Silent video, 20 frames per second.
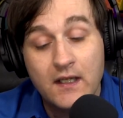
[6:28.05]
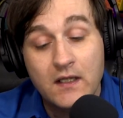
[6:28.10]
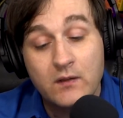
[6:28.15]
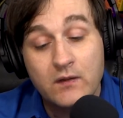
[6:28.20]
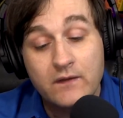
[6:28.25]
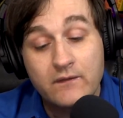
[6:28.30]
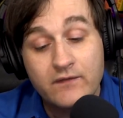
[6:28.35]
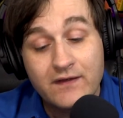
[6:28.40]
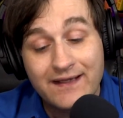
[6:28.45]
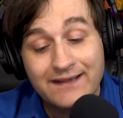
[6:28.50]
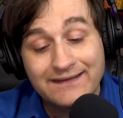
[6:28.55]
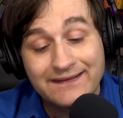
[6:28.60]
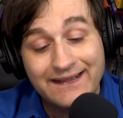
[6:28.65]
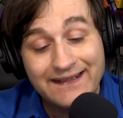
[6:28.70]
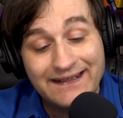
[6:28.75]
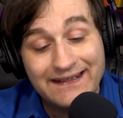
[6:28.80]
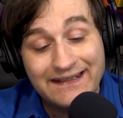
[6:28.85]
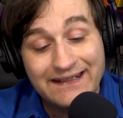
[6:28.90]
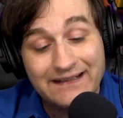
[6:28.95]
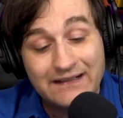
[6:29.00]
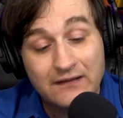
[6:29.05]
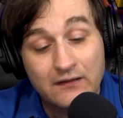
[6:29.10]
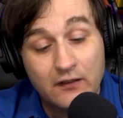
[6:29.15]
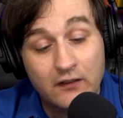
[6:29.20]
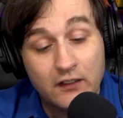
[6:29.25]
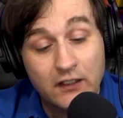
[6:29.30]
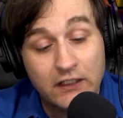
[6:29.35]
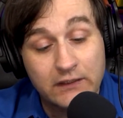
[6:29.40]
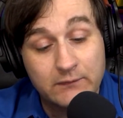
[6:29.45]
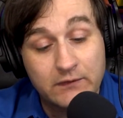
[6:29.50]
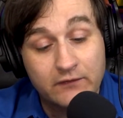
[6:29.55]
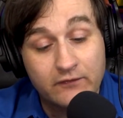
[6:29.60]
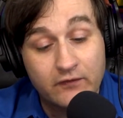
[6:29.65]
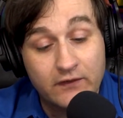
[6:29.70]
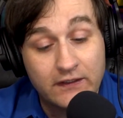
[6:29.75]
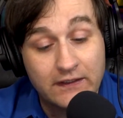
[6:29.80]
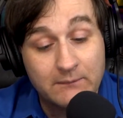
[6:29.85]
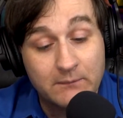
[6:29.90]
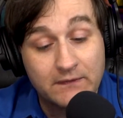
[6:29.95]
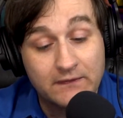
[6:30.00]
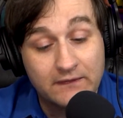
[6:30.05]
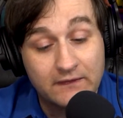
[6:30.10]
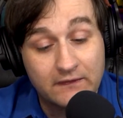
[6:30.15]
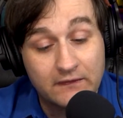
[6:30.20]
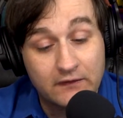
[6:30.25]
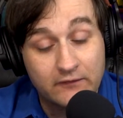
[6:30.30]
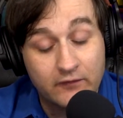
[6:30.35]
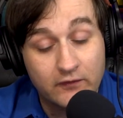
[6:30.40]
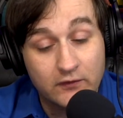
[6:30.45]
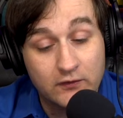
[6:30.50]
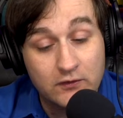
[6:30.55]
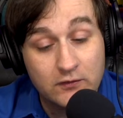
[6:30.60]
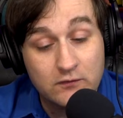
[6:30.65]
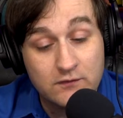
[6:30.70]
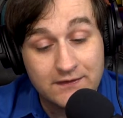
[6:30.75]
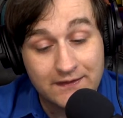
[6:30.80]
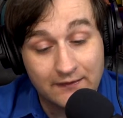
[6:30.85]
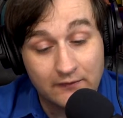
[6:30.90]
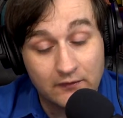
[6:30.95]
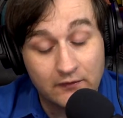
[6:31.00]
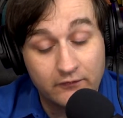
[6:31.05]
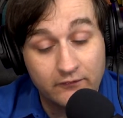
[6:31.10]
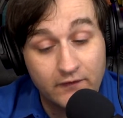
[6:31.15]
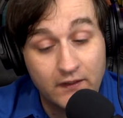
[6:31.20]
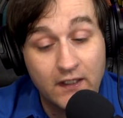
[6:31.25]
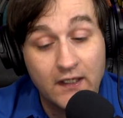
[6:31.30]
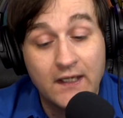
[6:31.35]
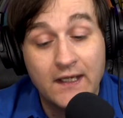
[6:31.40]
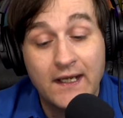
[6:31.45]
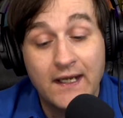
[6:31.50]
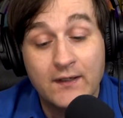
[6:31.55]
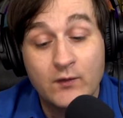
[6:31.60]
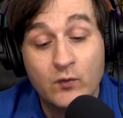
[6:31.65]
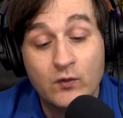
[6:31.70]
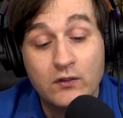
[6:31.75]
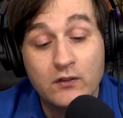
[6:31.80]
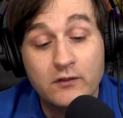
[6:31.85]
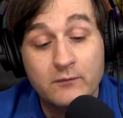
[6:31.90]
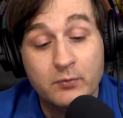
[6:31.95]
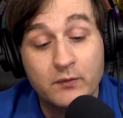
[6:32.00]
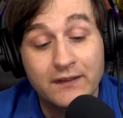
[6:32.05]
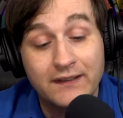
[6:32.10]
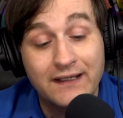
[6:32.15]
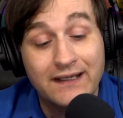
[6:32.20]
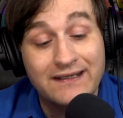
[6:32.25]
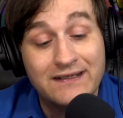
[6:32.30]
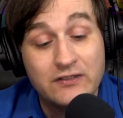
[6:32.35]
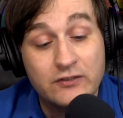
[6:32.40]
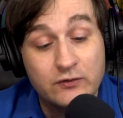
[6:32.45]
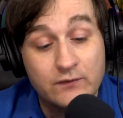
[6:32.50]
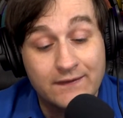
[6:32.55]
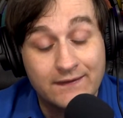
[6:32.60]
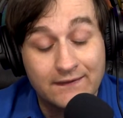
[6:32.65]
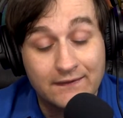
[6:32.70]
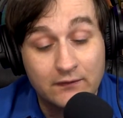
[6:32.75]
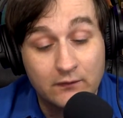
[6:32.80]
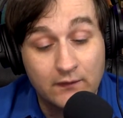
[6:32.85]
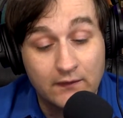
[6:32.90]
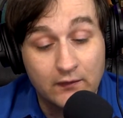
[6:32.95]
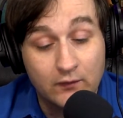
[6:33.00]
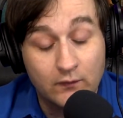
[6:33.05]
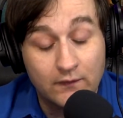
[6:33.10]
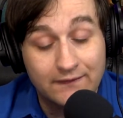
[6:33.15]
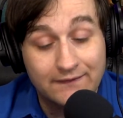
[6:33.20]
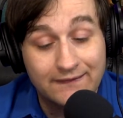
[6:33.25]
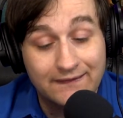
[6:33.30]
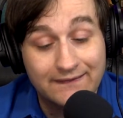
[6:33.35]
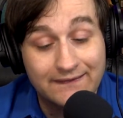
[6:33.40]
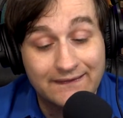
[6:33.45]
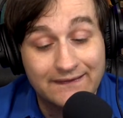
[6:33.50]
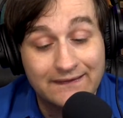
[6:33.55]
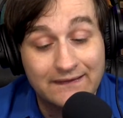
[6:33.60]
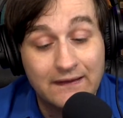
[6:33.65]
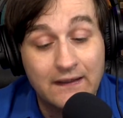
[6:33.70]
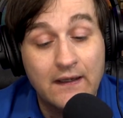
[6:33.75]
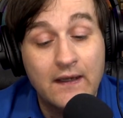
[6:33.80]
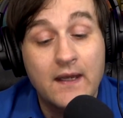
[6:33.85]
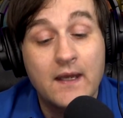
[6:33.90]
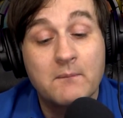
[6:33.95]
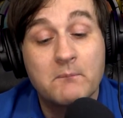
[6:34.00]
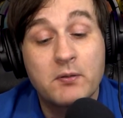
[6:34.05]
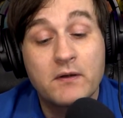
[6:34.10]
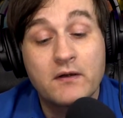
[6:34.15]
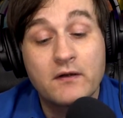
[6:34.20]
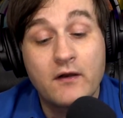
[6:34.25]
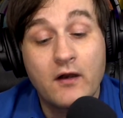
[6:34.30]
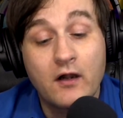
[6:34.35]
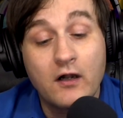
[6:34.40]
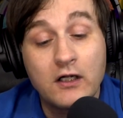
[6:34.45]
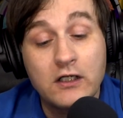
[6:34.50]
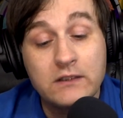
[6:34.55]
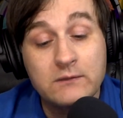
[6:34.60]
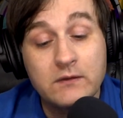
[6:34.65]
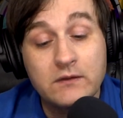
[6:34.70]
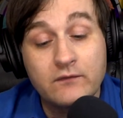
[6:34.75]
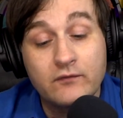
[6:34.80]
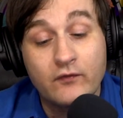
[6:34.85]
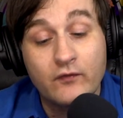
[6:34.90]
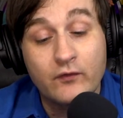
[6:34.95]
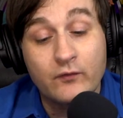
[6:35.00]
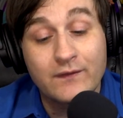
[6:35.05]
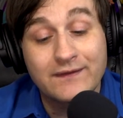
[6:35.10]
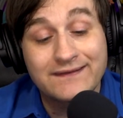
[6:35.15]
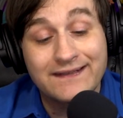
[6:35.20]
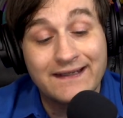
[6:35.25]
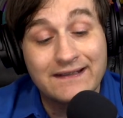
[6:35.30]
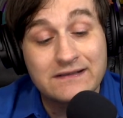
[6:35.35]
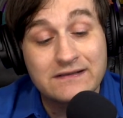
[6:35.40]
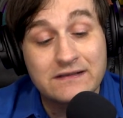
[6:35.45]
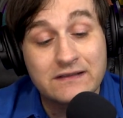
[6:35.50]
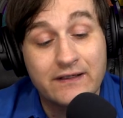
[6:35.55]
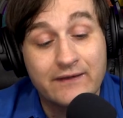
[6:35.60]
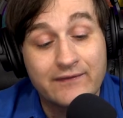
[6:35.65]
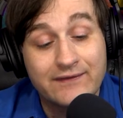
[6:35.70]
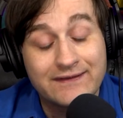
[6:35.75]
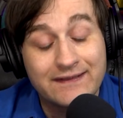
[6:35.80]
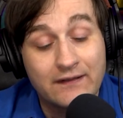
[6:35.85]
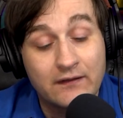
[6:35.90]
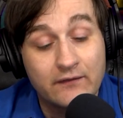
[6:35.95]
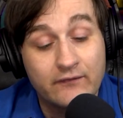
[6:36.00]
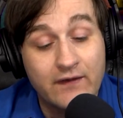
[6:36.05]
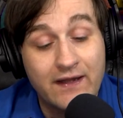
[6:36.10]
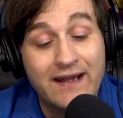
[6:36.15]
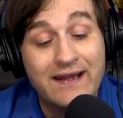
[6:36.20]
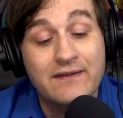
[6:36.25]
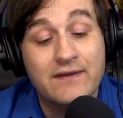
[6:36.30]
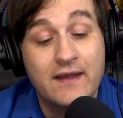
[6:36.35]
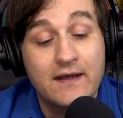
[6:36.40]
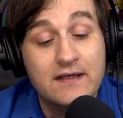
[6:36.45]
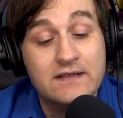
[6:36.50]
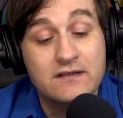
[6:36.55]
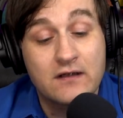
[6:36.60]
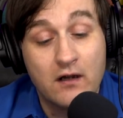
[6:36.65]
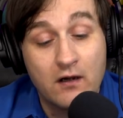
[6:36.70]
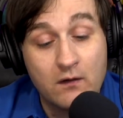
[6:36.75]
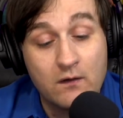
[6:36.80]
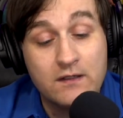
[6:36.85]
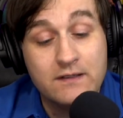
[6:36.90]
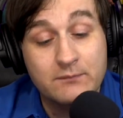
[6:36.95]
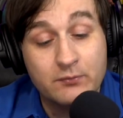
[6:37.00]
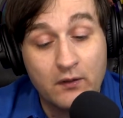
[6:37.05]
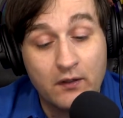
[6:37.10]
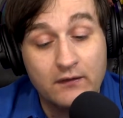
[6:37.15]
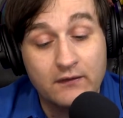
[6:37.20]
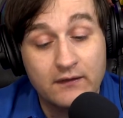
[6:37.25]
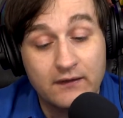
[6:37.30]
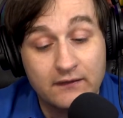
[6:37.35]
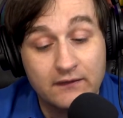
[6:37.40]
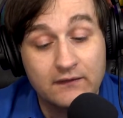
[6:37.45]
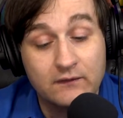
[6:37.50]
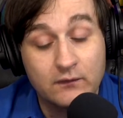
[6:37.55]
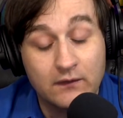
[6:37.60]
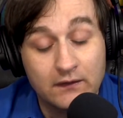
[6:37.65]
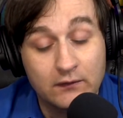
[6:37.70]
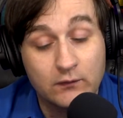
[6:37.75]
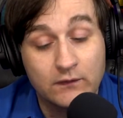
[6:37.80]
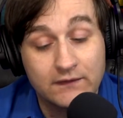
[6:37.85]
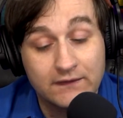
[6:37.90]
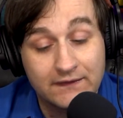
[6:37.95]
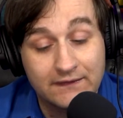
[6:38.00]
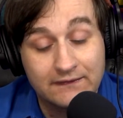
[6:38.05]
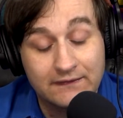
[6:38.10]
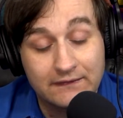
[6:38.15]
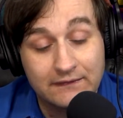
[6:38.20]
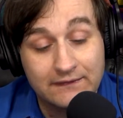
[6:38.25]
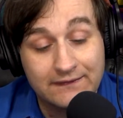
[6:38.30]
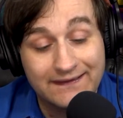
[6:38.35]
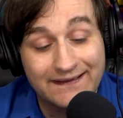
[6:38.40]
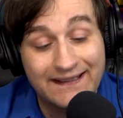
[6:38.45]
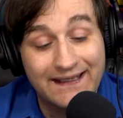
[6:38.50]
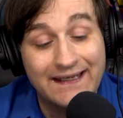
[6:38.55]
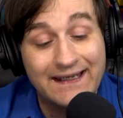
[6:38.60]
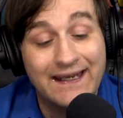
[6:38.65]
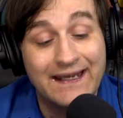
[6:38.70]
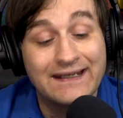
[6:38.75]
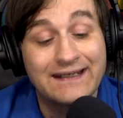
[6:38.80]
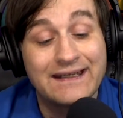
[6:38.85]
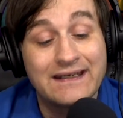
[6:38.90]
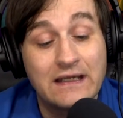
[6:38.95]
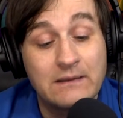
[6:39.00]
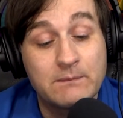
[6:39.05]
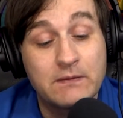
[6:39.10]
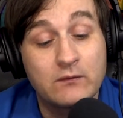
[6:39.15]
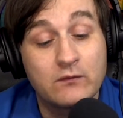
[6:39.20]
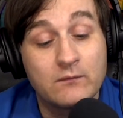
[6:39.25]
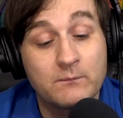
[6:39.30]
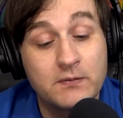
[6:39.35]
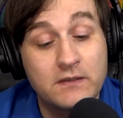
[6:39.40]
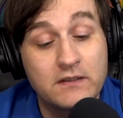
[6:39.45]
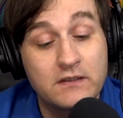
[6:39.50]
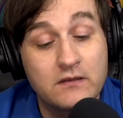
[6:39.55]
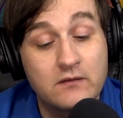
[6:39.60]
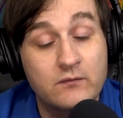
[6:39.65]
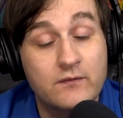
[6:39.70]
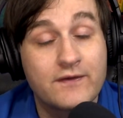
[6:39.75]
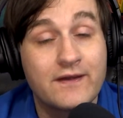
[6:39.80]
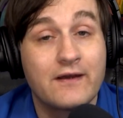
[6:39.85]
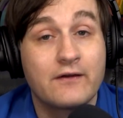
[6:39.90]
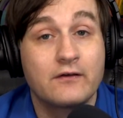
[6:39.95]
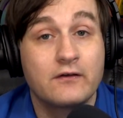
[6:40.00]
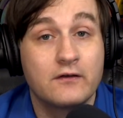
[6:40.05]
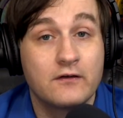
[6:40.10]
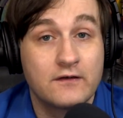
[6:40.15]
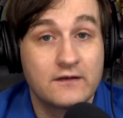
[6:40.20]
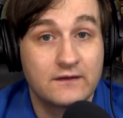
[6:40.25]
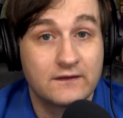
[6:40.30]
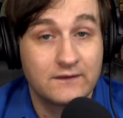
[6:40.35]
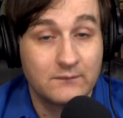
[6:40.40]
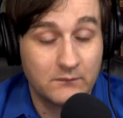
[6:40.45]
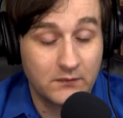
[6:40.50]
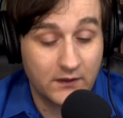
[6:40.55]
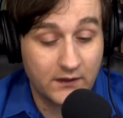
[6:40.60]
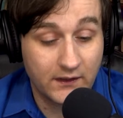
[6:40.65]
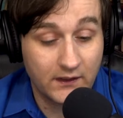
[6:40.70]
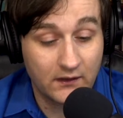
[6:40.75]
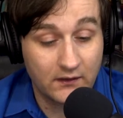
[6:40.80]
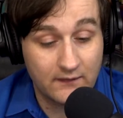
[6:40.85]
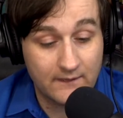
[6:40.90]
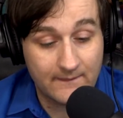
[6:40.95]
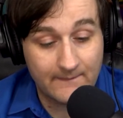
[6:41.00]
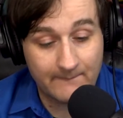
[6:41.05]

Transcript: We have not taken an argument for the imposition of a new tariff in order to bring a new industry into existence, but an argument for the retention of a tariff that has already brought an industry into existence and cannot be repealed without hurting somebody.